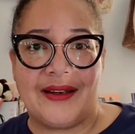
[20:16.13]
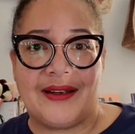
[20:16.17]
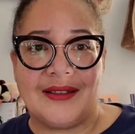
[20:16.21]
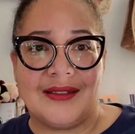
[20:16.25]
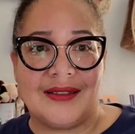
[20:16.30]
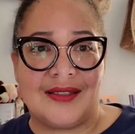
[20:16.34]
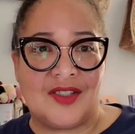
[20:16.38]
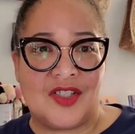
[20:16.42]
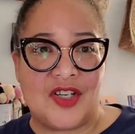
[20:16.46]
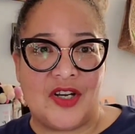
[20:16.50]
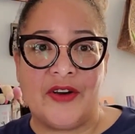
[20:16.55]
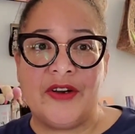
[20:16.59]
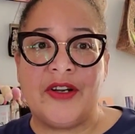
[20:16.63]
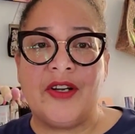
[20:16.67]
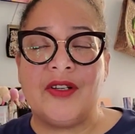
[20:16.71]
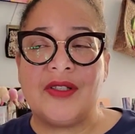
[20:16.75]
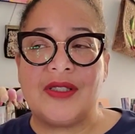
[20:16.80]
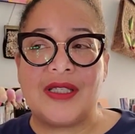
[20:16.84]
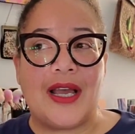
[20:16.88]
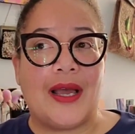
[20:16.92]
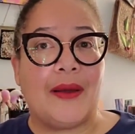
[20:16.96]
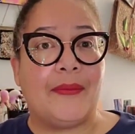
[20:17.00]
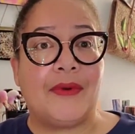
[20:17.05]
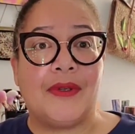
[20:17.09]
Because cherry on
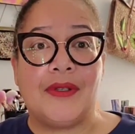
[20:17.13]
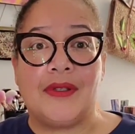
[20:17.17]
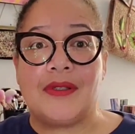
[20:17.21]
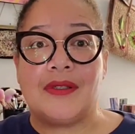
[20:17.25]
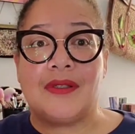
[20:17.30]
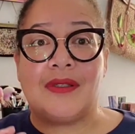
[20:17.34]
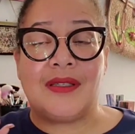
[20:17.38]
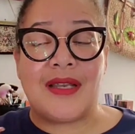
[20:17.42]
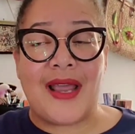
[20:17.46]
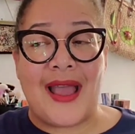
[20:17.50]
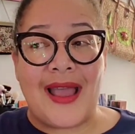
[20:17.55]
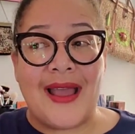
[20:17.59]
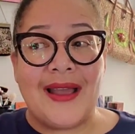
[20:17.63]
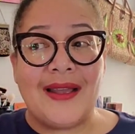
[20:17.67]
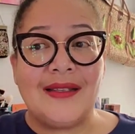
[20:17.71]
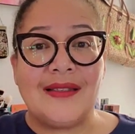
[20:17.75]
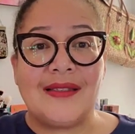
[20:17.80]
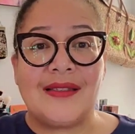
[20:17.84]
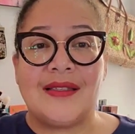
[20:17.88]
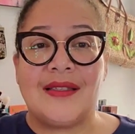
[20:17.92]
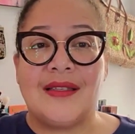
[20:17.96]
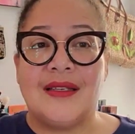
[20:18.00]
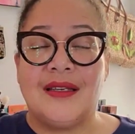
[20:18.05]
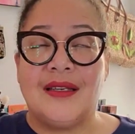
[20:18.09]
top is not
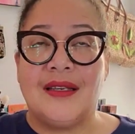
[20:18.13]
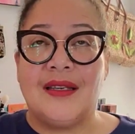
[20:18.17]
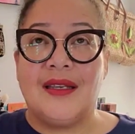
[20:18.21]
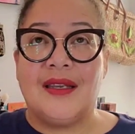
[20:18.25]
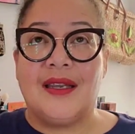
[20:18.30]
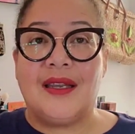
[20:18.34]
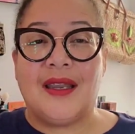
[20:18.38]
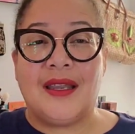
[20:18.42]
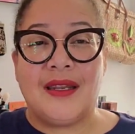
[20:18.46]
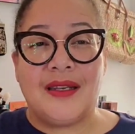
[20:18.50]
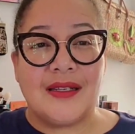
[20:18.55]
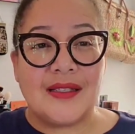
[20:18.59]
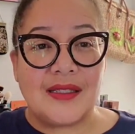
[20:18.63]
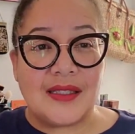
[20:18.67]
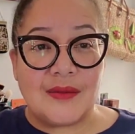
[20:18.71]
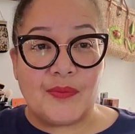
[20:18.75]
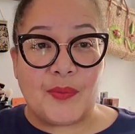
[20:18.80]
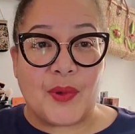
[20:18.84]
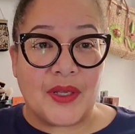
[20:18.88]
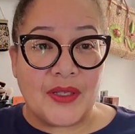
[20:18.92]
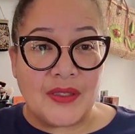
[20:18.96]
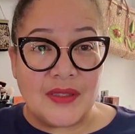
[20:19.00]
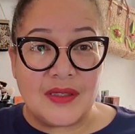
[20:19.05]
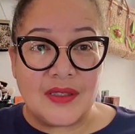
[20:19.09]

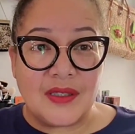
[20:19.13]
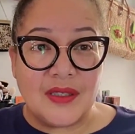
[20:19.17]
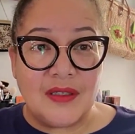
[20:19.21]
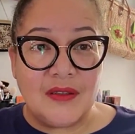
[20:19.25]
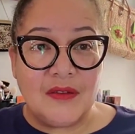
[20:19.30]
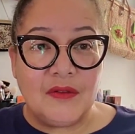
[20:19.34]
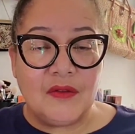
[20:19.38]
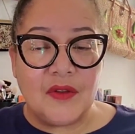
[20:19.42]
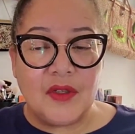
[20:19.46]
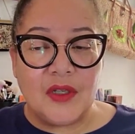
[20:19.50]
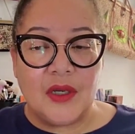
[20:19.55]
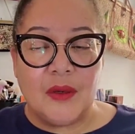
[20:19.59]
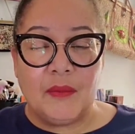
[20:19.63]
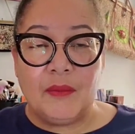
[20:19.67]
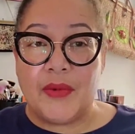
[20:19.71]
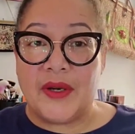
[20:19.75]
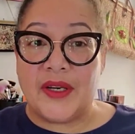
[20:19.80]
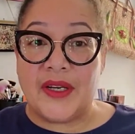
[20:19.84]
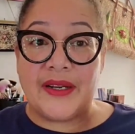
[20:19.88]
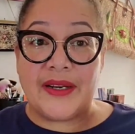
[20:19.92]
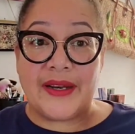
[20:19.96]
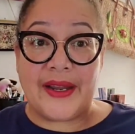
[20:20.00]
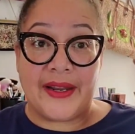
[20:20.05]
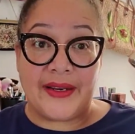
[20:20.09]
inexpensive,
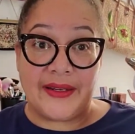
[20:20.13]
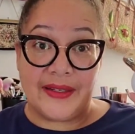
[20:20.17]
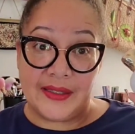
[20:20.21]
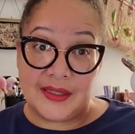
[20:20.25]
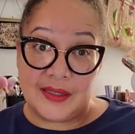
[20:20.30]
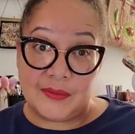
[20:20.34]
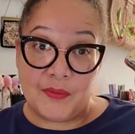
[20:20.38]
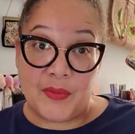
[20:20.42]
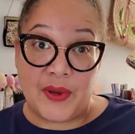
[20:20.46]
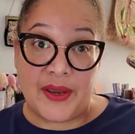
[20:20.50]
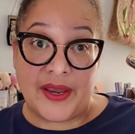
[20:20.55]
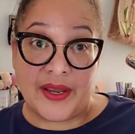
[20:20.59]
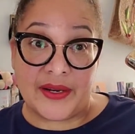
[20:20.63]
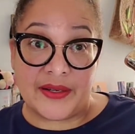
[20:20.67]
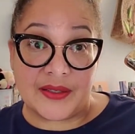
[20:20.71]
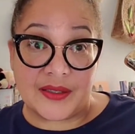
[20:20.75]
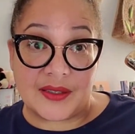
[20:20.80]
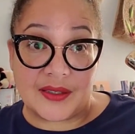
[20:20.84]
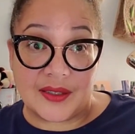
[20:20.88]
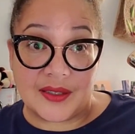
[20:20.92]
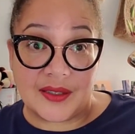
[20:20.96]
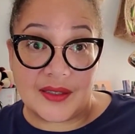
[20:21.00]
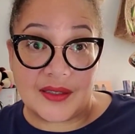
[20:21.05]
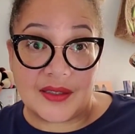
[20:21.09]
but it ain't as bad as
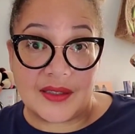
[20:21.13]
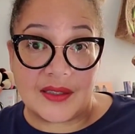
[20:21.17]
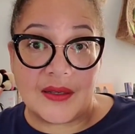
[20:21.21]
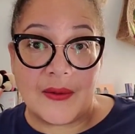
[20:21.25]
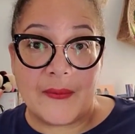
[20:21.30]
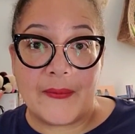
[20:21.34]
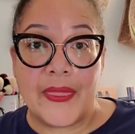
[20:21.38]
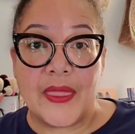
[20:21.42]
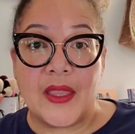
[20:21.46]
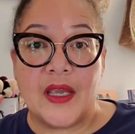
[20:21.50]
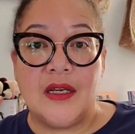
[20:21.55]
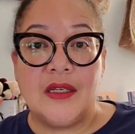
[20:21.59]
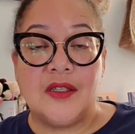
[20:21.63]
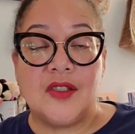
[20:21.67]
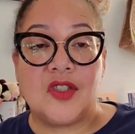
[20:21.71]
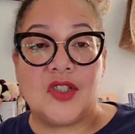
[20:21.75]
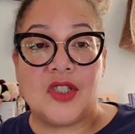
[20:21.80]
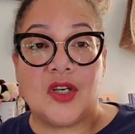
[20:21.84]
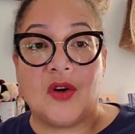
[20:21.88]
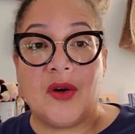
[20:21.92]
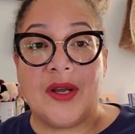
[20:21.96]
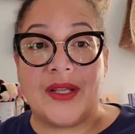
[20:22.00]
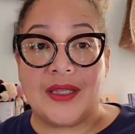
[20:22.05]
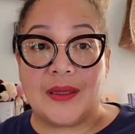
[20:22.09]
this.
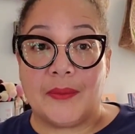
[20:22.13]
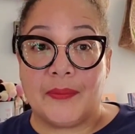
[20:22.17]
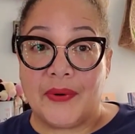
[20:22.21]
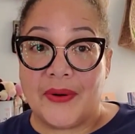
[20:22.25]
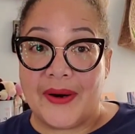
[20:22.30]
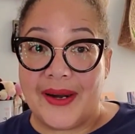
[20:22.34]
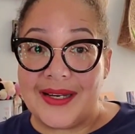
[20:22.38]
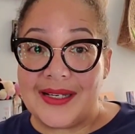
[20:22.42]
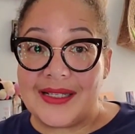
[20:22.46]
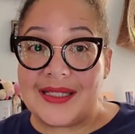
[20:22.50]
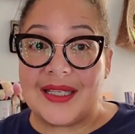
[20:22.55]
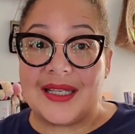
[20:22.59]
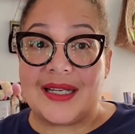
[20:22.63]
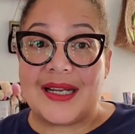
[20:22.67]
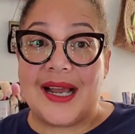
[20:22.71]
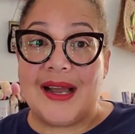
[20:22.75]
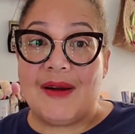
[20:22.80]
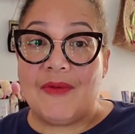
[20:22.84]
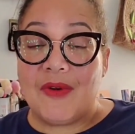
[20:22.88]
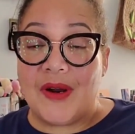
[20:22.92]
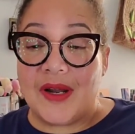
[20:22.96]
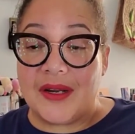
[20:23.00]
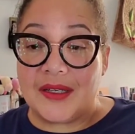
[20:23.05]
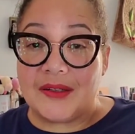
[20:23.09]
So at the price that I
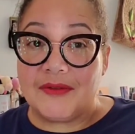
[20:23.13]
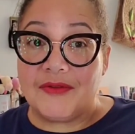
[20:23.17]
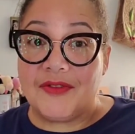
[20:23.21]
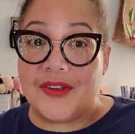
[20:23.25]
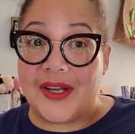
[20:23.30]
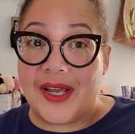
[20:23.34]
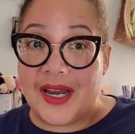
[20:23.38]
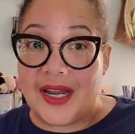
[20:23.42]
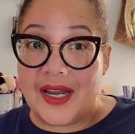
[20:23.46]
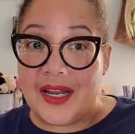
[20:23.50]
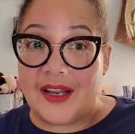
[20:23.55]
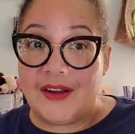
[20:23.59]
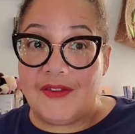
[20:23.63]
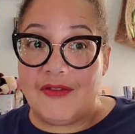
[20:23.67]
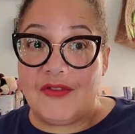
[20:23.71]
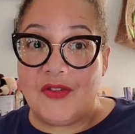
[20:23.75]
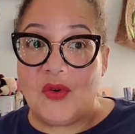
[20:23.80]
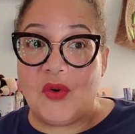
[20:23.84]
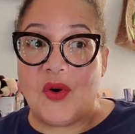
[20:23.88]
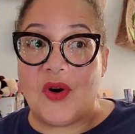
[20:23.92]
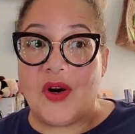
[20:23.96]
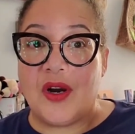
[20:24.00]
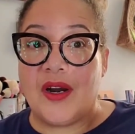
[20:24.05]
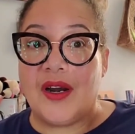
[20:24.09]
wound up finding it
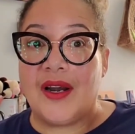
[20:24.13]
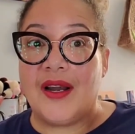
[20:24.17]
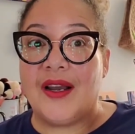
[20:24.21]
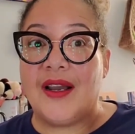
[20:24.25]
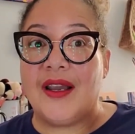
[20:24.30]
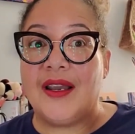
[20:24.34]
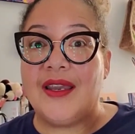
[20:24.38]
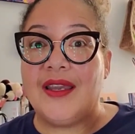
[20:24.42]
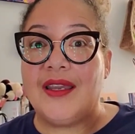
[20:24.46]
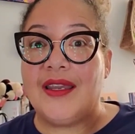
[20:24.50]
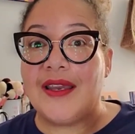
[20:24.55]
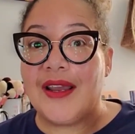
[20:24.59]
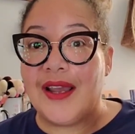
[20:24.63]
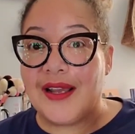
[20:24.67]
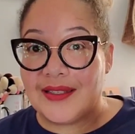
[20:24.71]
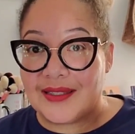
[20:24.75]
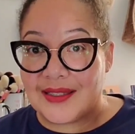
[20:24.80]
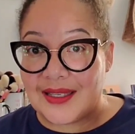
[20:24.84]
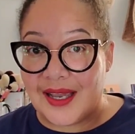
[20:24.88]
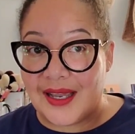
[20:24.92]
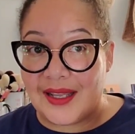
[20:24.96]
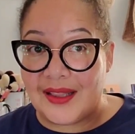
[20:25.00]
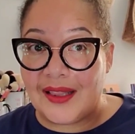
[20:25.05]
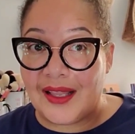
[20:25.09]
for,
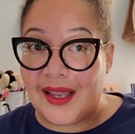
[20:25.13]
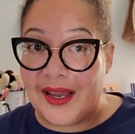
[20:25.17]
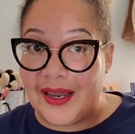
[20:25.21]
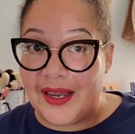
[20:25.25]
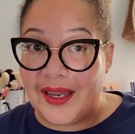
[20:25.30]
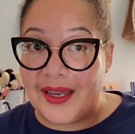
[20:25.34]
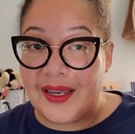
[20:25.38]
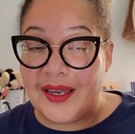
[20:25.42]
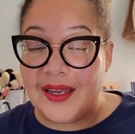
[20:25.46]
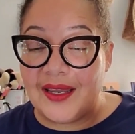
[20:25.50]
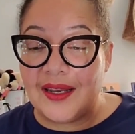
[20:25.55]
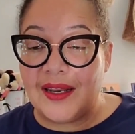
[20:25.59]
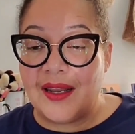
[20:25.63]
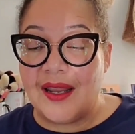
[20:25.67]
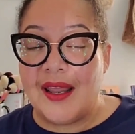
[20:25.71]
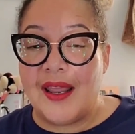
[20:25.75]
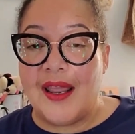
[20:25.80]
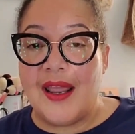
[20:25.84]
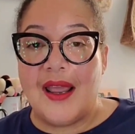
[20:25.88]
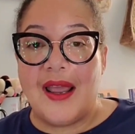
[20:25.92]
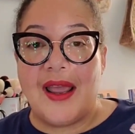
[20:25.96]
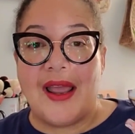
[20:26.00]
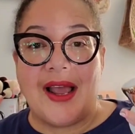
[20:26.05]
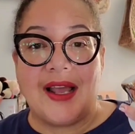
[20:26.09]
yes, I like it.
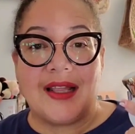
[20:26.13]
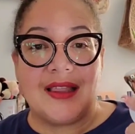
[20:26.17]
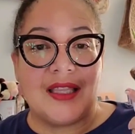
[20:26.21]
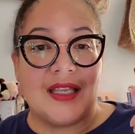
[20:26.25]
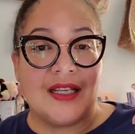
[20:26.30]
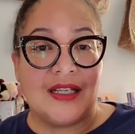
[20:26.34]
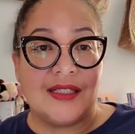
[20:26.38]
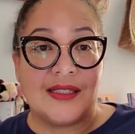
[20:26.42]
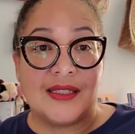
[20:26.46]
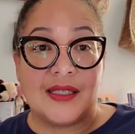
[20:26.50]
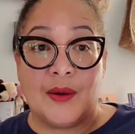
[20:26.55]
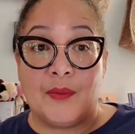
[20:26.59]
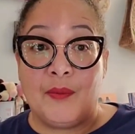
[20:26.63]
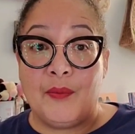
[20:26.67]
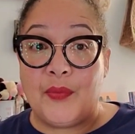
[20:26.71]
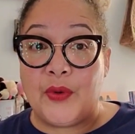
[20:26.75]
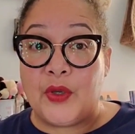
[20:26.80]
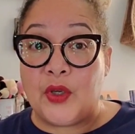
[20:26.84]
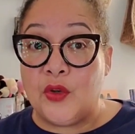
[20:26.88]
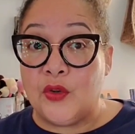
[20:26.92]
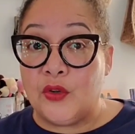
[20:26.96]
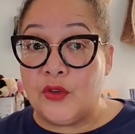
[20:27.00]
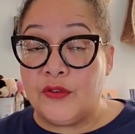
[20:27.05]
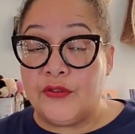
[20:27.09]
I think it's a
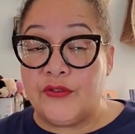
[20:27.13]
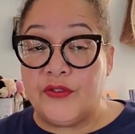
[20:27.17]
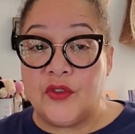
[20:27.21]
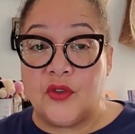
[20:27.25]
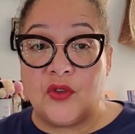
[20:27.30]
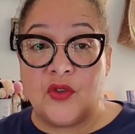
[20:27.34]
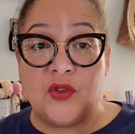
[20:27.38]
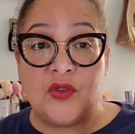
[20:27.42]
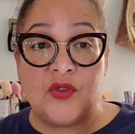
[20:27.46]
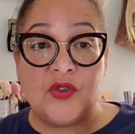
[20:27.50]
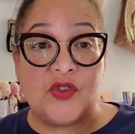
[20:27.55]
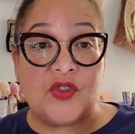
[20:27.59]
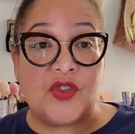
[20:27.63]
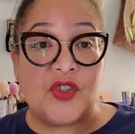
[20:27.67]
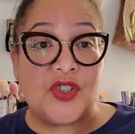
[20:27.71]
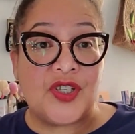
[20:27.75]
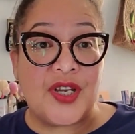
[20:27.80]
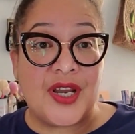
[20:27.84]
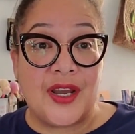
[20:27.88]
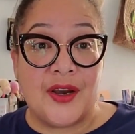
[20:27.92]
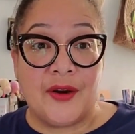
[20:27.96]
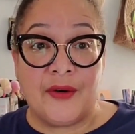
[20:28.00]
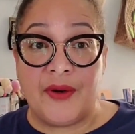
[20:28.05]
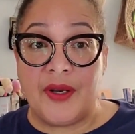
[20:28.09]
beautiful
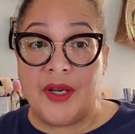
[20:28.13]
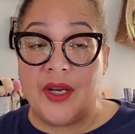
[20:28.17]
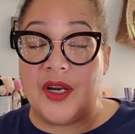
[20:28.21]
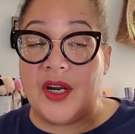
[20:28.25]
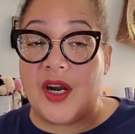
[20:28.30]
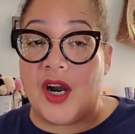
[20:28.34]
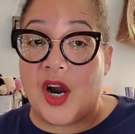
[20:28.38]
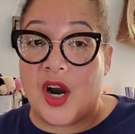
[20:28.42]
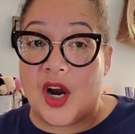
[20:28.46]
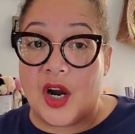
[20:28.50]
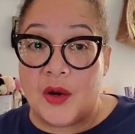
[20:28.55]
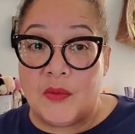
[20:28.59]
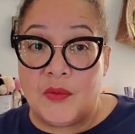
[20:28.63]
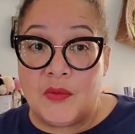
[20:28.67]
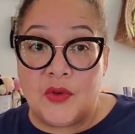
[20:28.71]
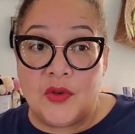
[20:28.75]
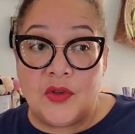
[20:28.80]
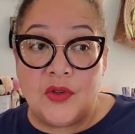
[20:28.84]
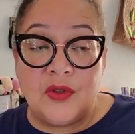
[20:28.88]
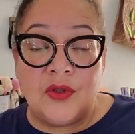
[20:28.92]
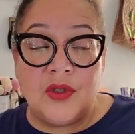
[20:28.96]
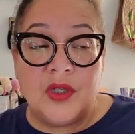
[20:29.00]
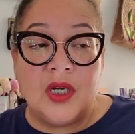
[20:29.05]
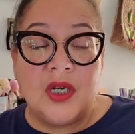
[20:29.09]
cherry
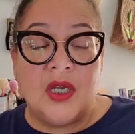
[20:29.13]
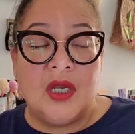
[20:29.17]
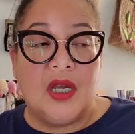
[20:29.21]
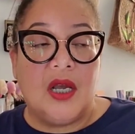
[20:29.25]
caramel.